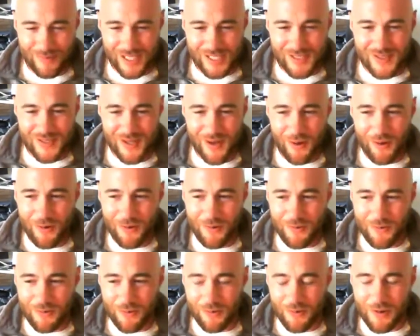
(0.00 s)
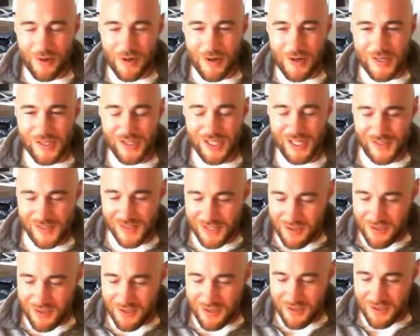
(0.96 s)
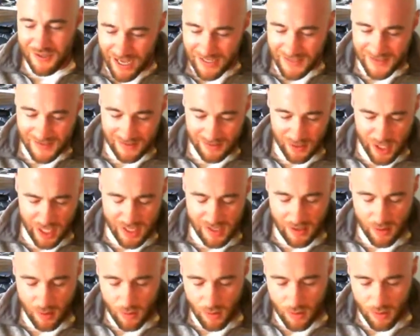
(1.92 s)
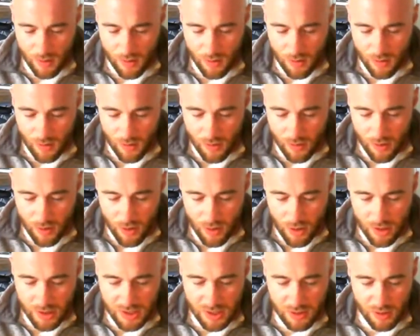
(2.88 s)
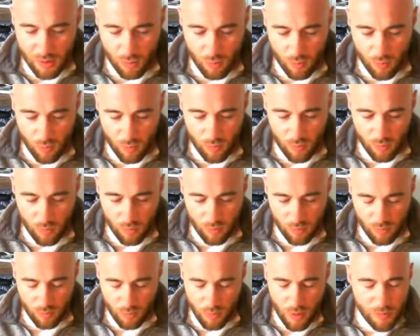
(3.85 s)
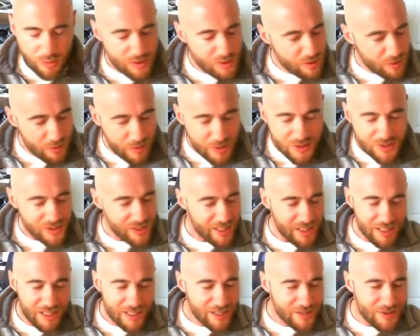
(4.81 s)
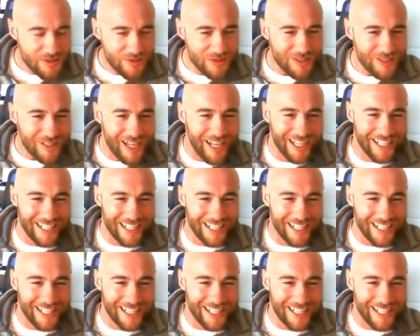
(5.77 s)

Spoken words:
So Justin, you asked like, what was your question again, actually?